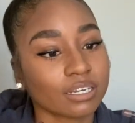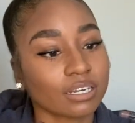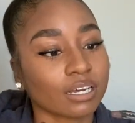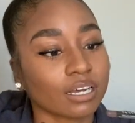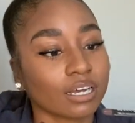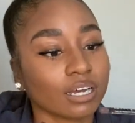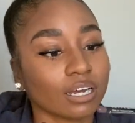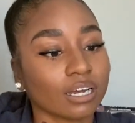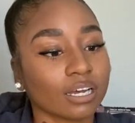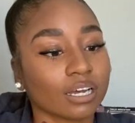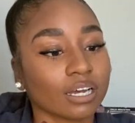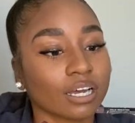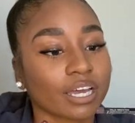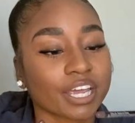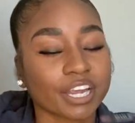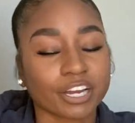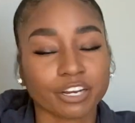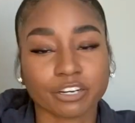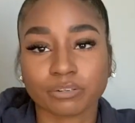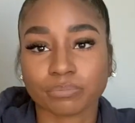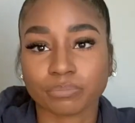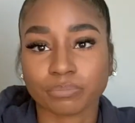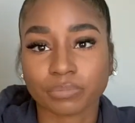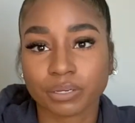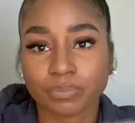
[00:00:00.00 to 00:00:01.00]
a
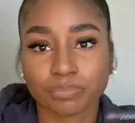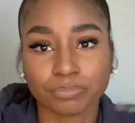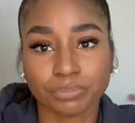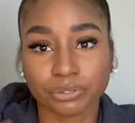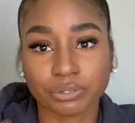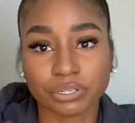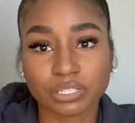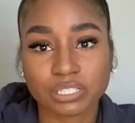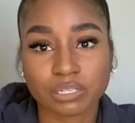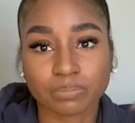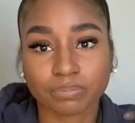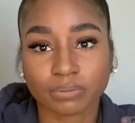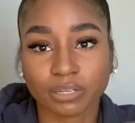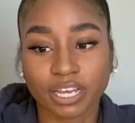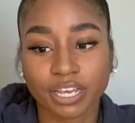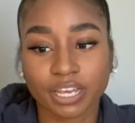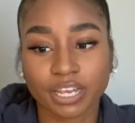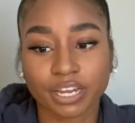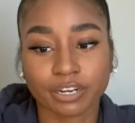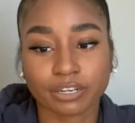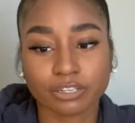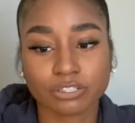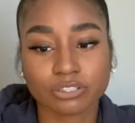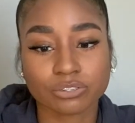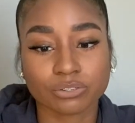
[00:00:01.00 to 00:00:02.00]
beauty supply
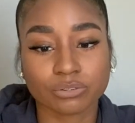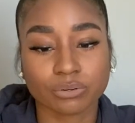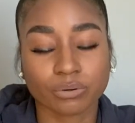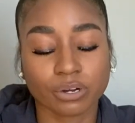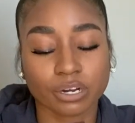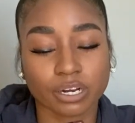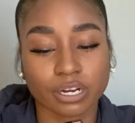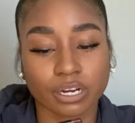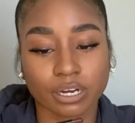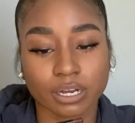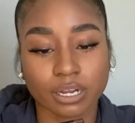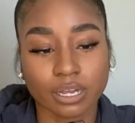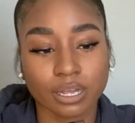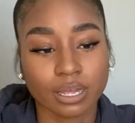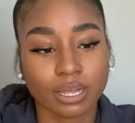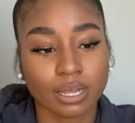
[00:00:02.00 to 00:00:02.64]
hair store,